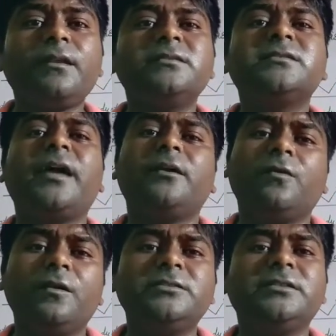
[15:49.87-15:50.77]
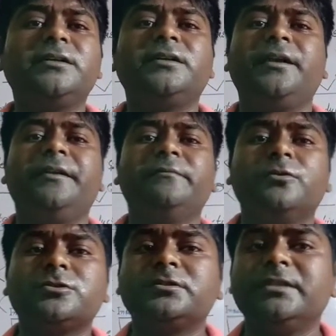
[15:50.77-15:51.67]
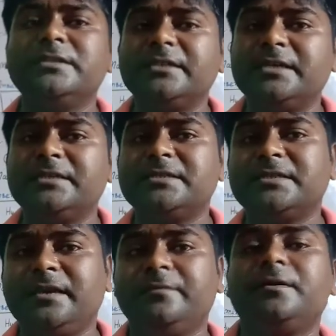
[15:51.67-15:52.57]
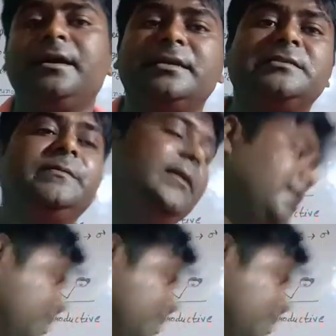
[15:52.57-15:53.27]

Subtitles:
psychological and emotional changes as well.